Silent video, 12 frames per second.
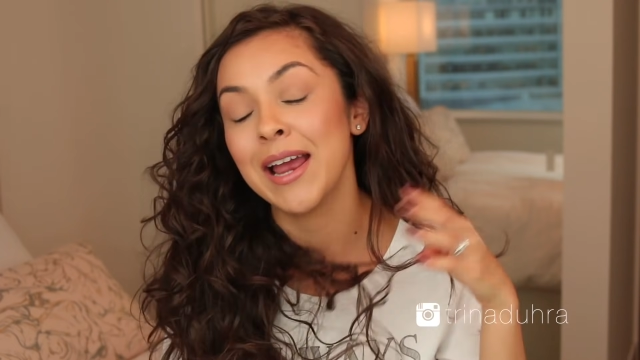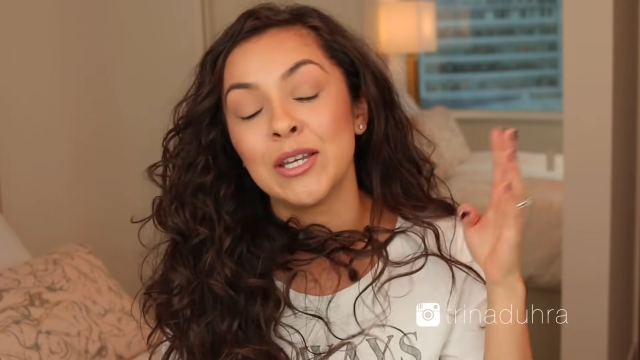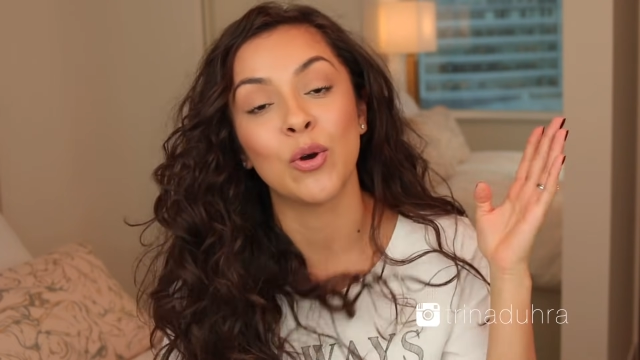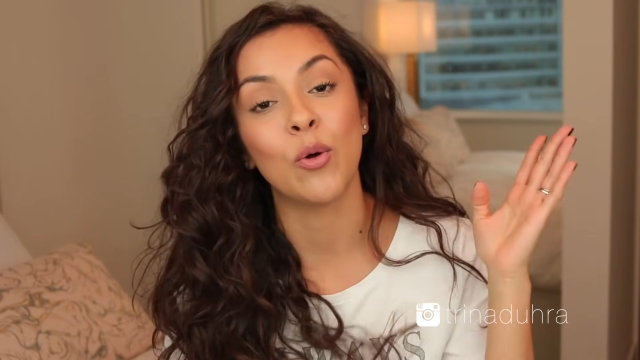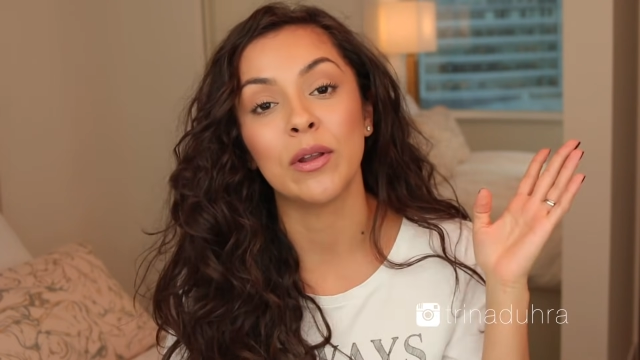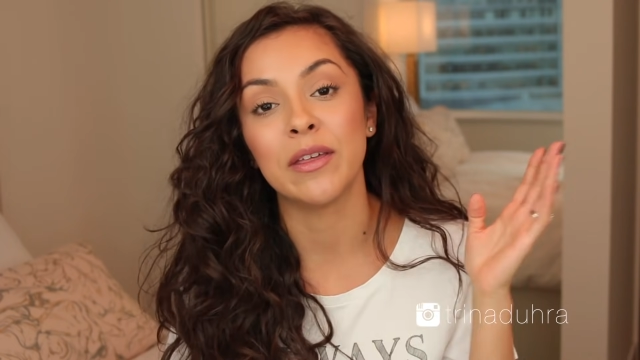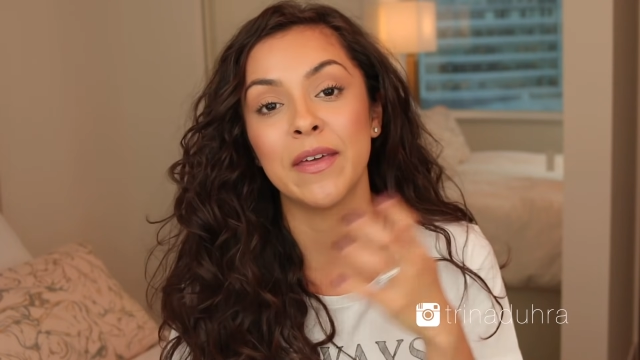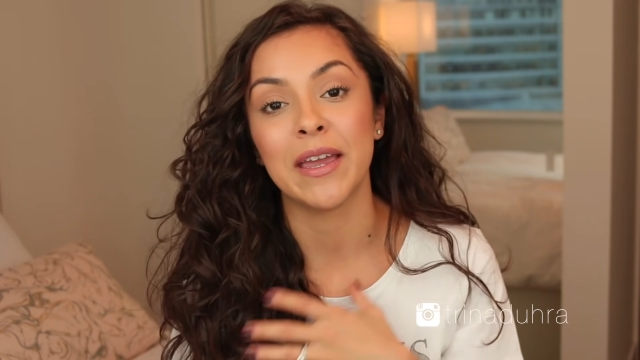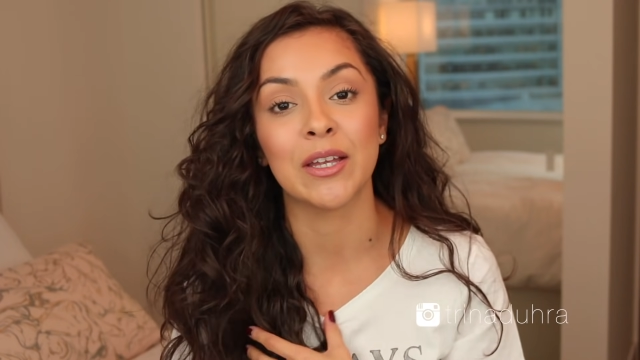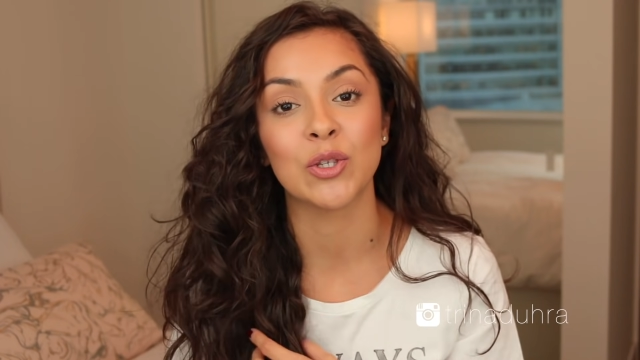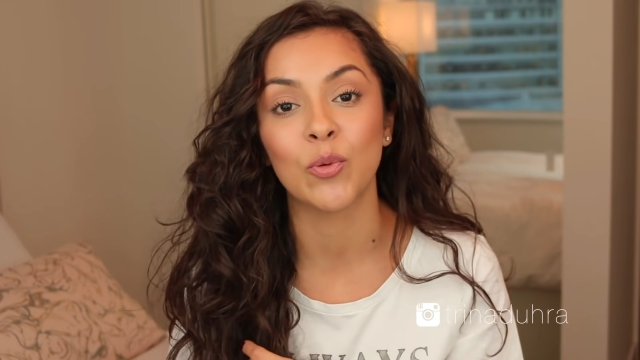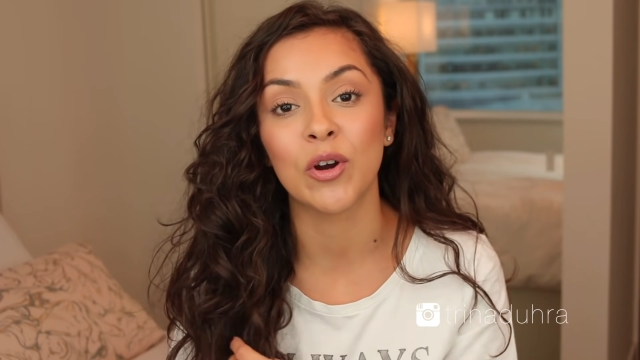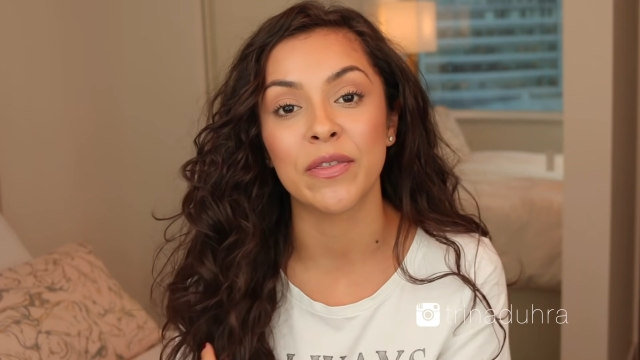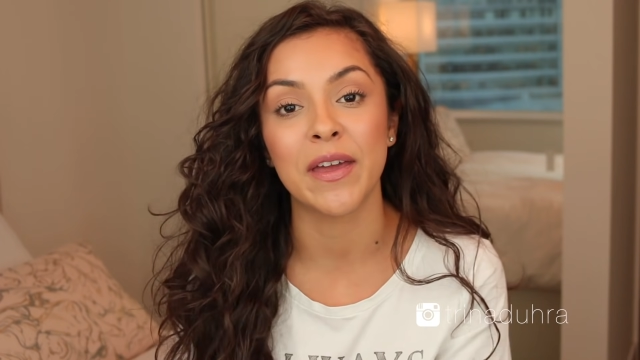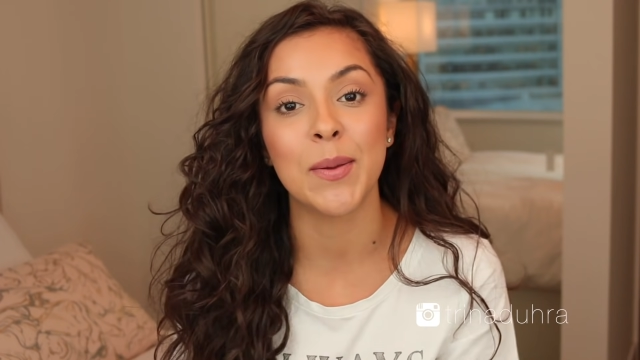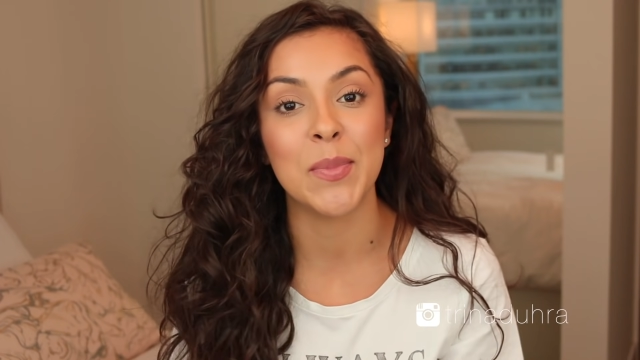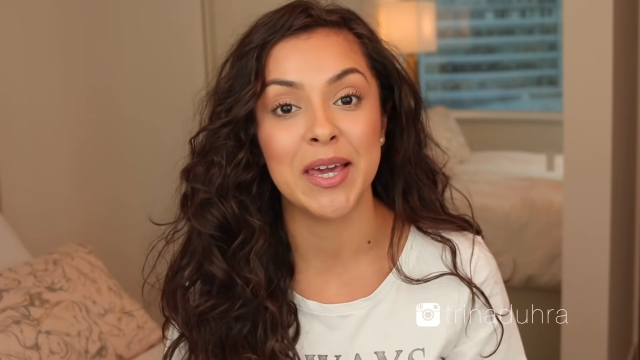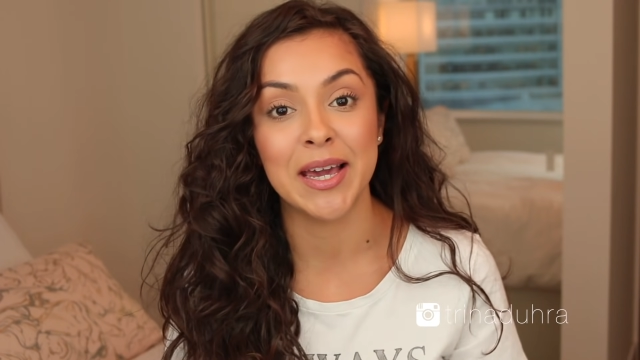I totally think it's worth
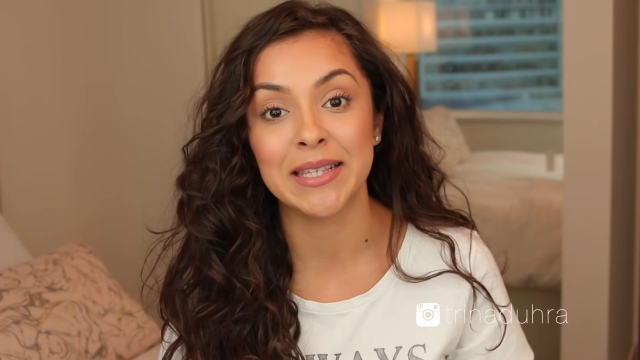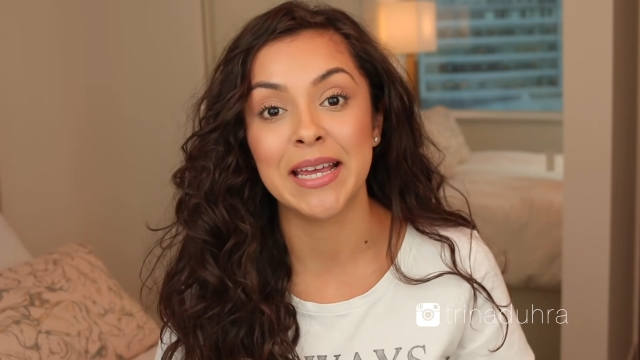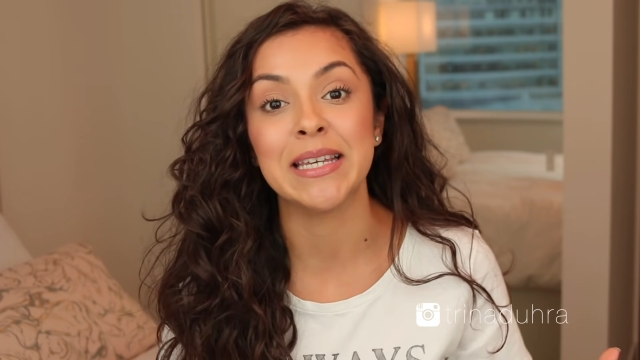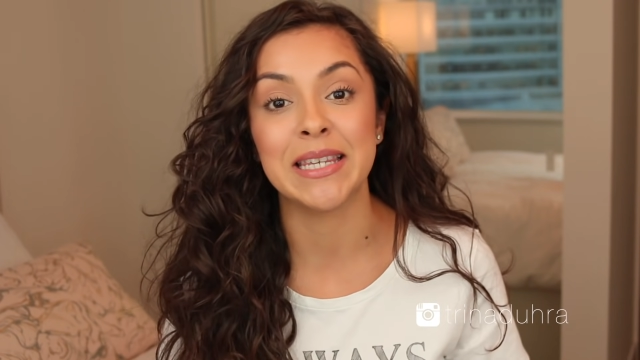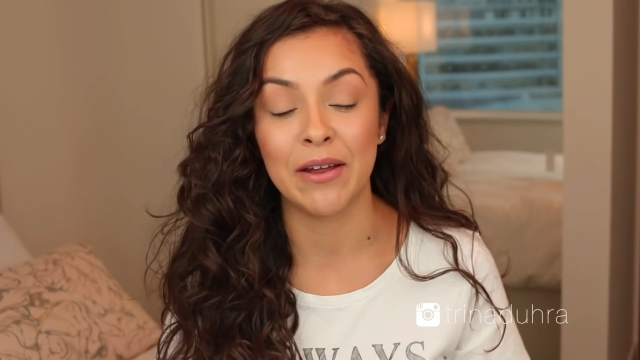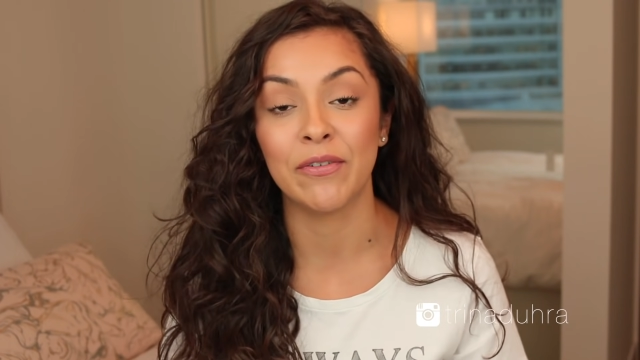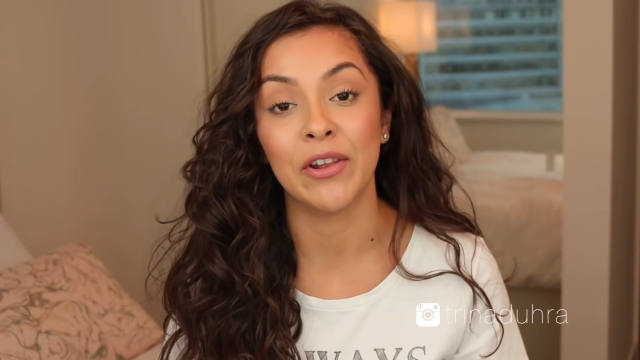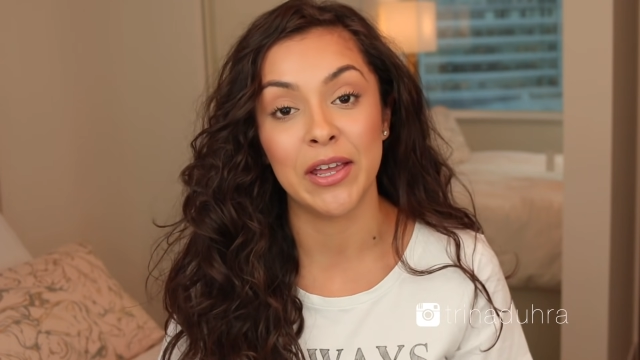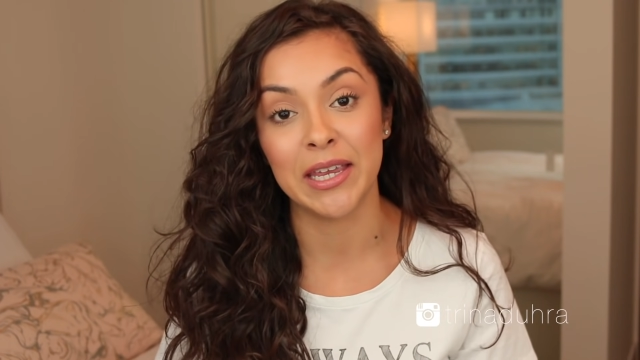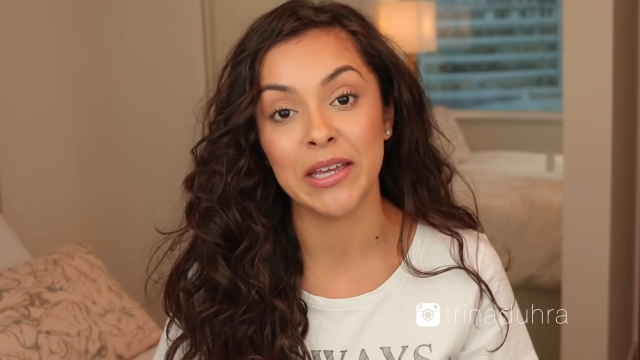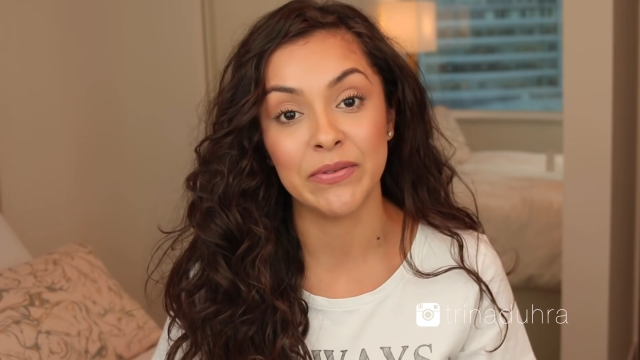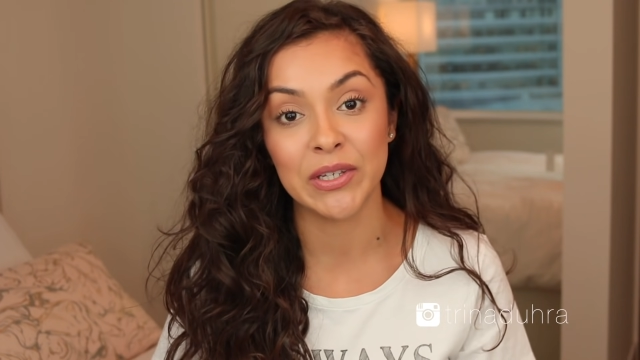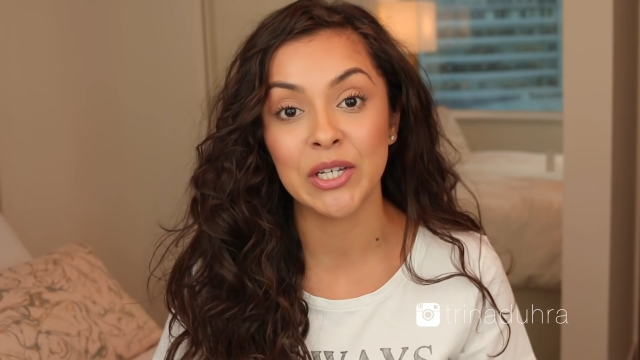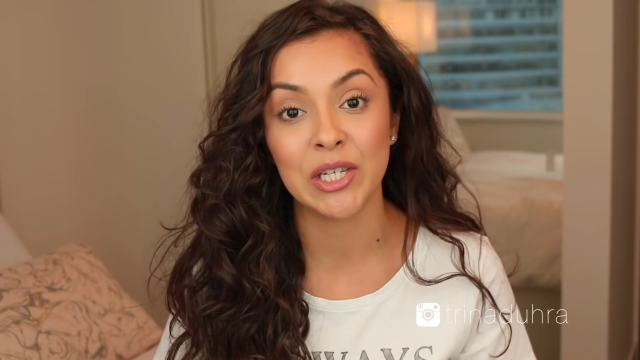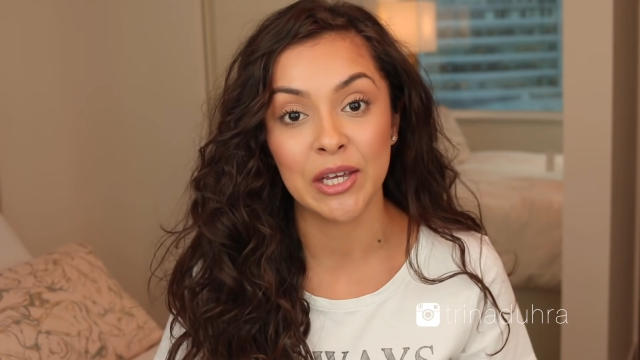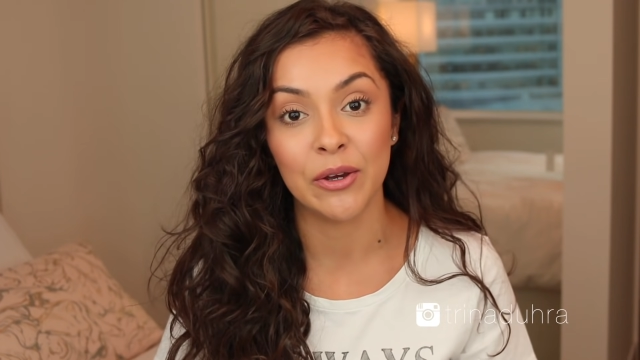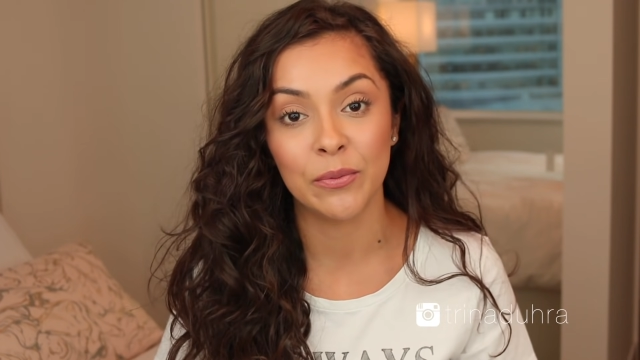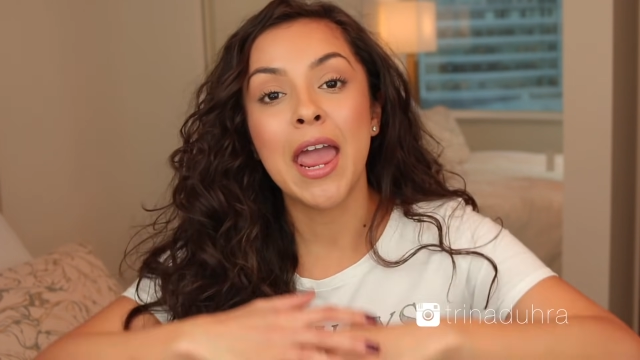it because it definitely gives it
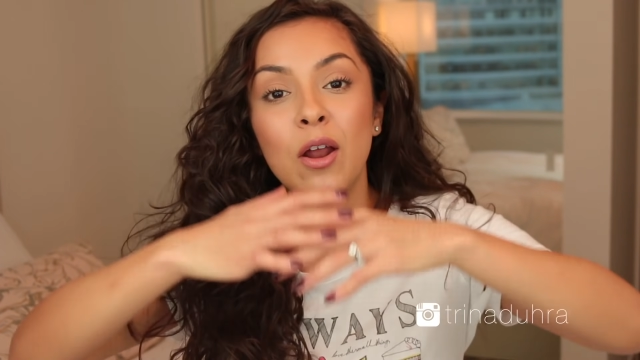to you.